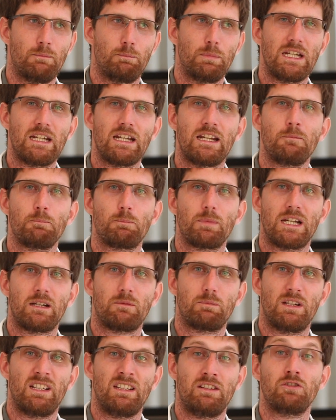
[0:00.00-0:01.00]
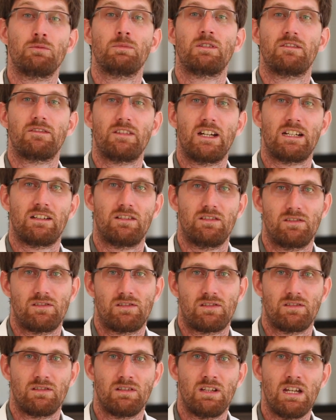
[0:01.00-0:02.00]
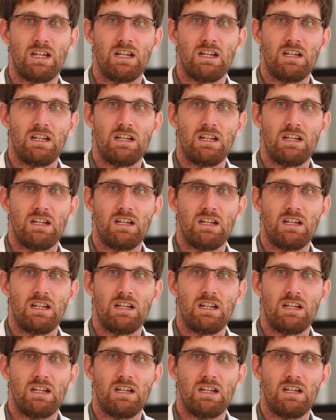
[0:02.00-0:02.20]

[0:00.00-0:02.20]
a big impact by human factors.